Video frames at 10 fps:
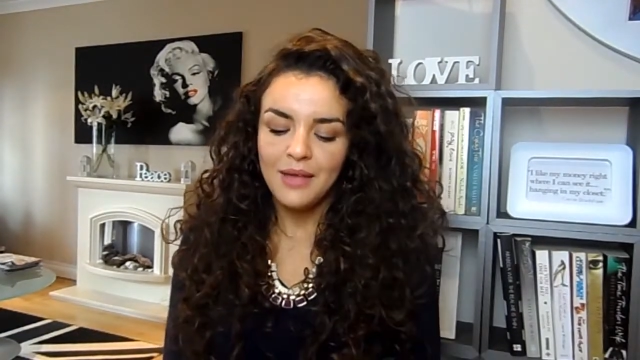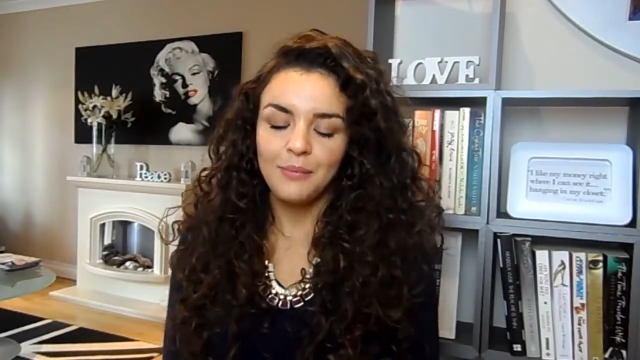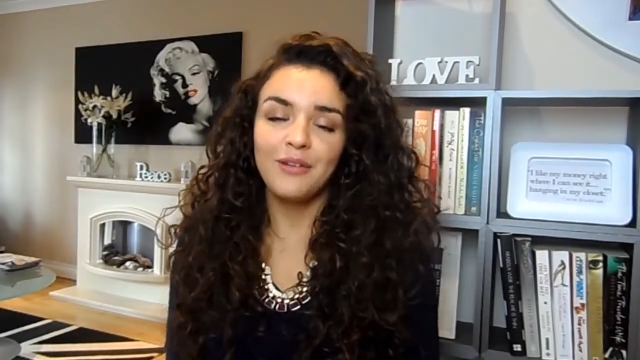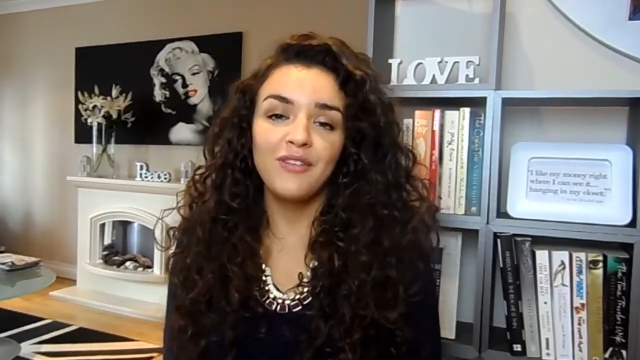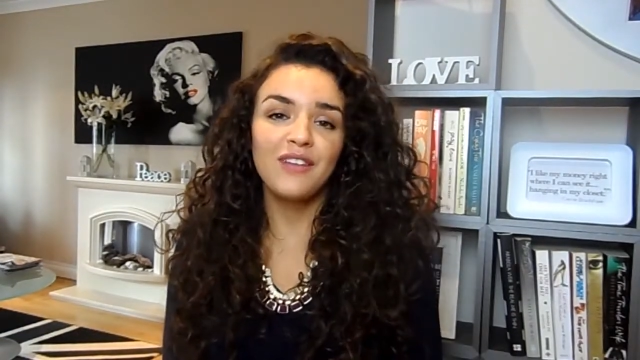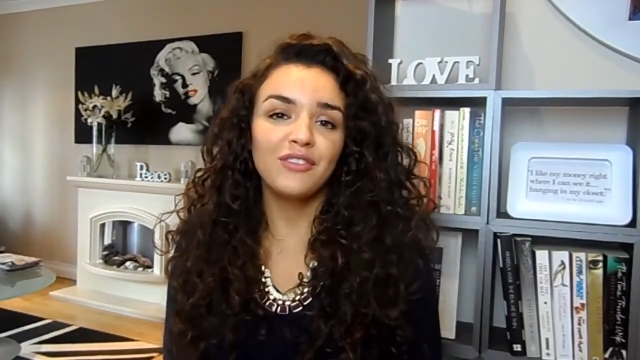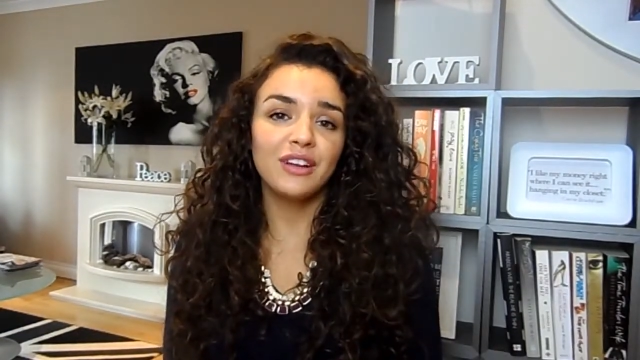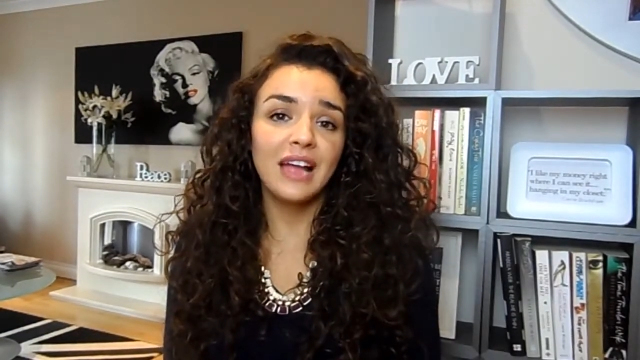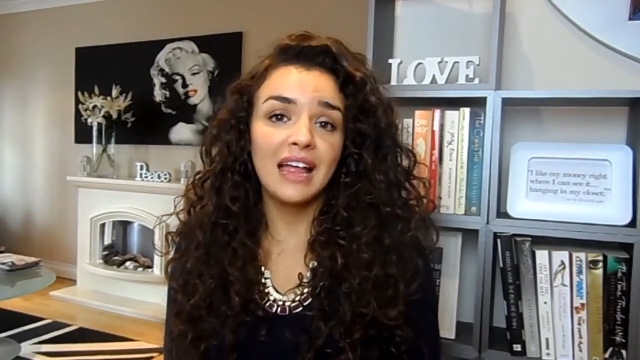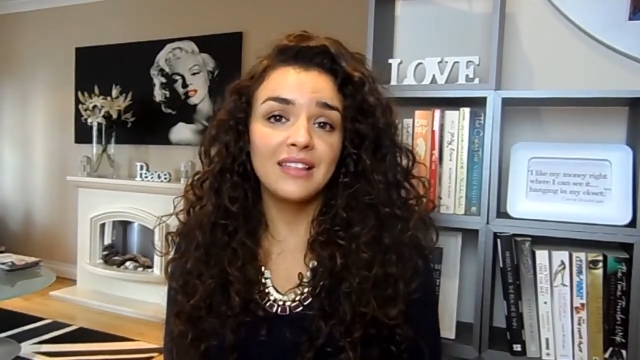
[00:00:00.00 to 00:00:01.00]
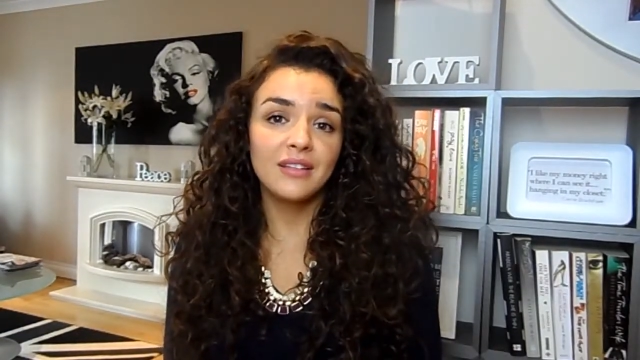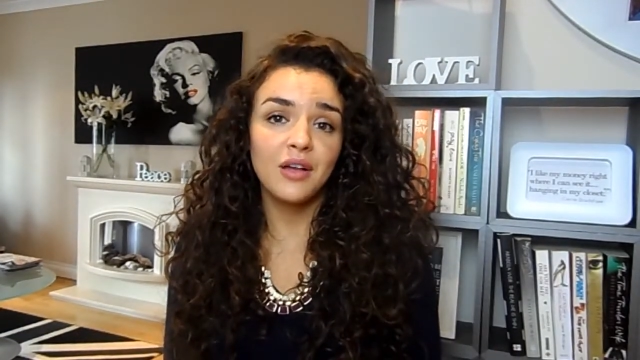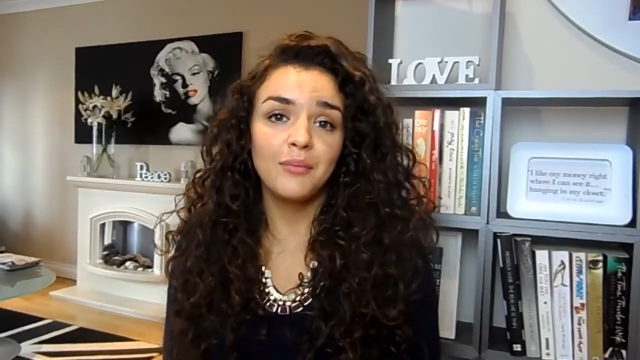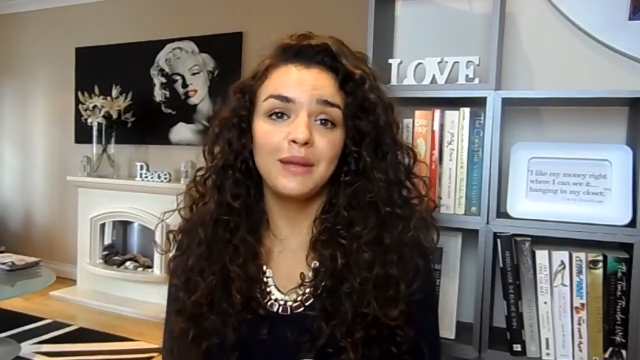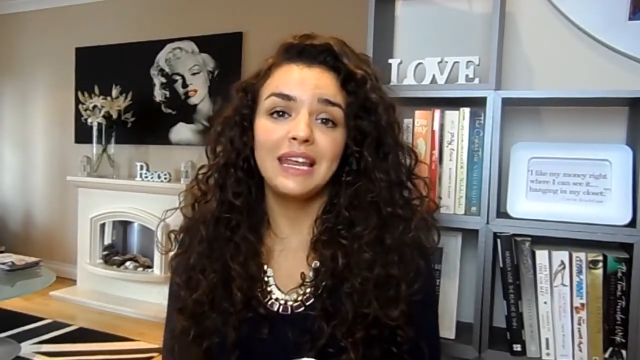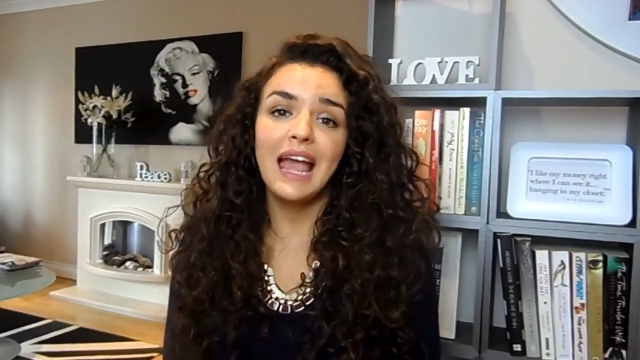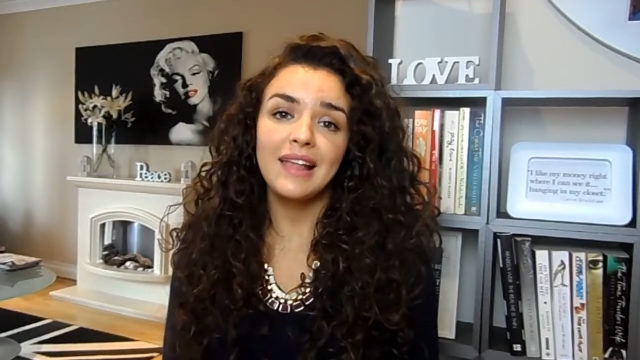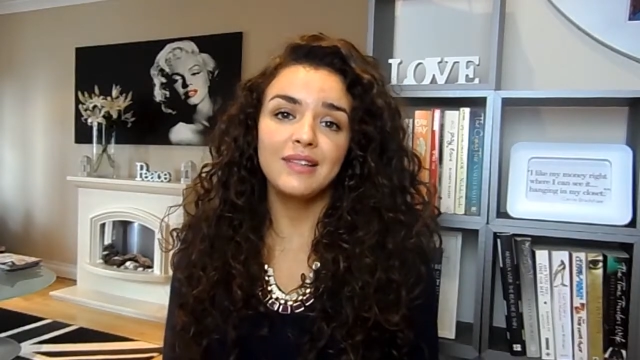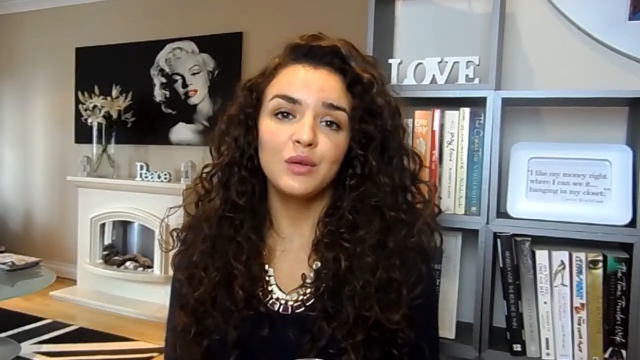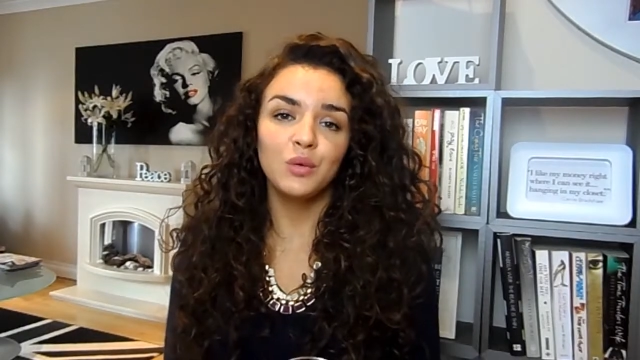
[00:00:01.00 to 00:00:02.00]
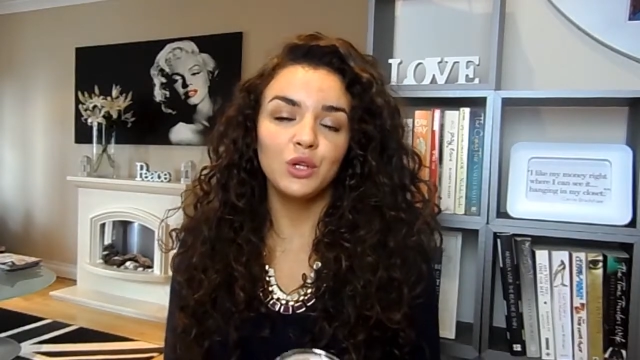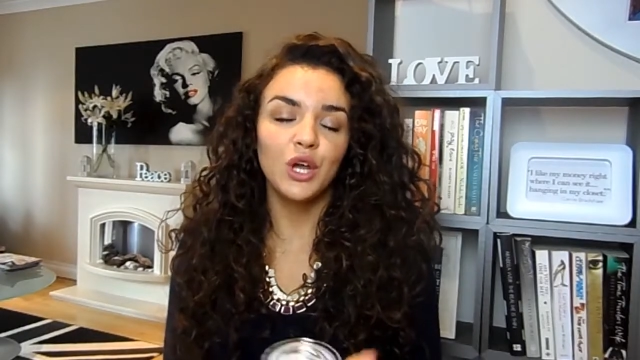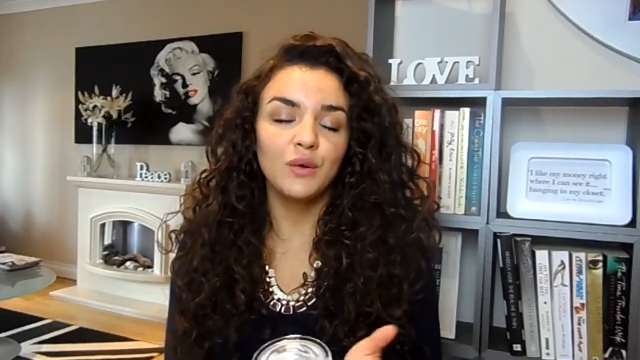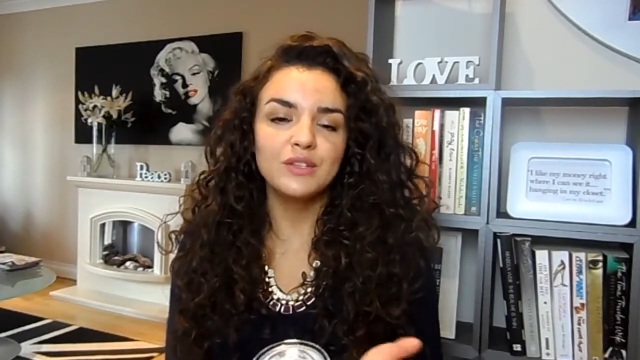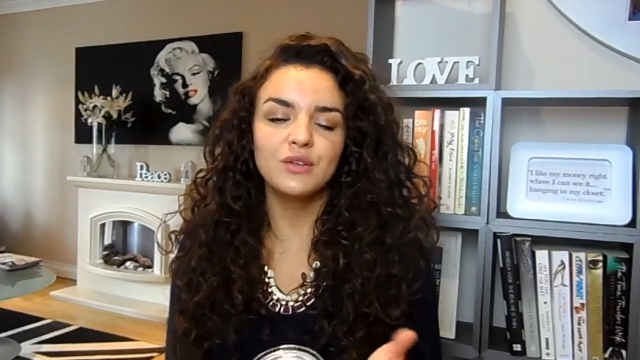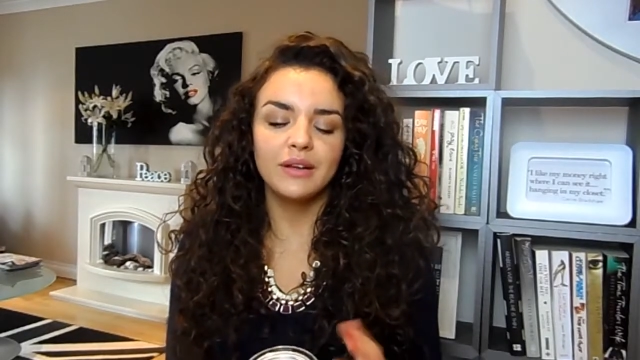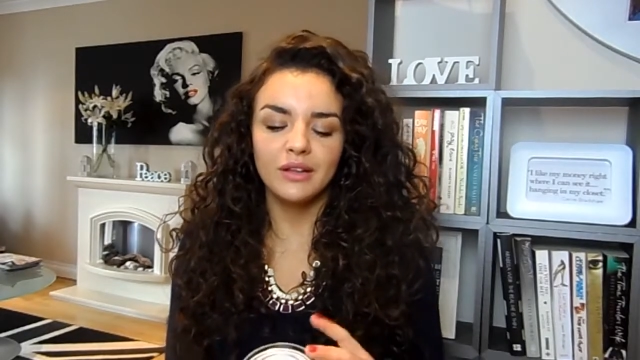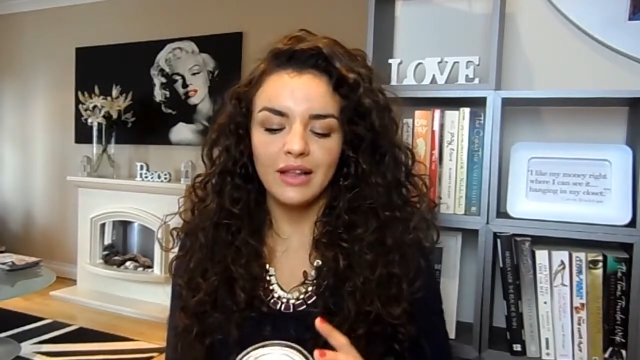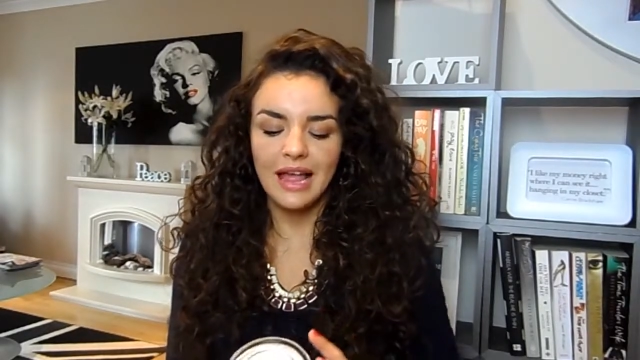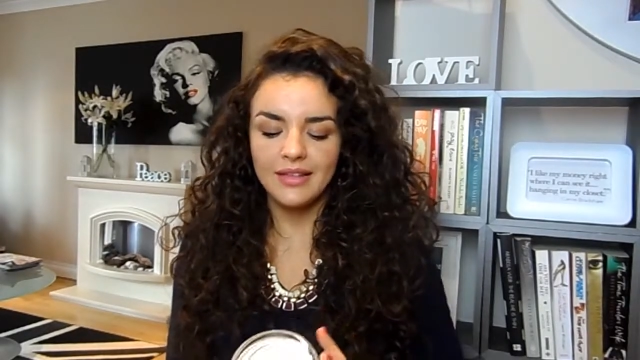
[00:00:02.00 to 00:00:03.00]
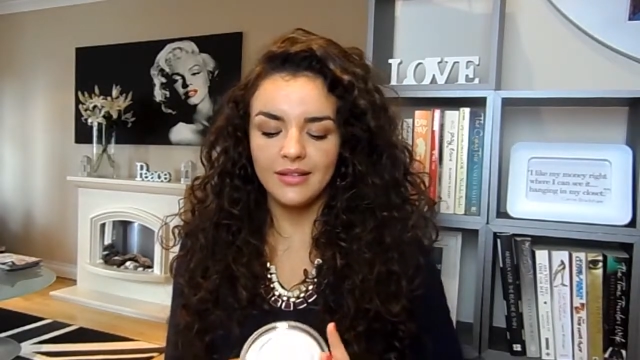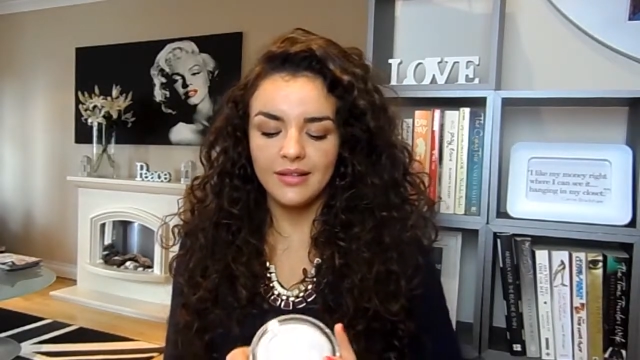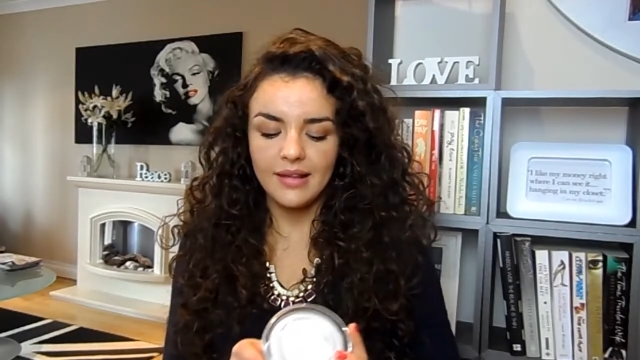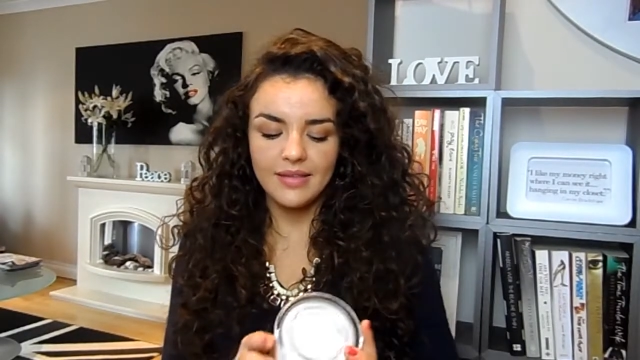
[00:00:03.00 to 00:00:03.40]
My favourite candle company, as you all know, is Kringle Candles,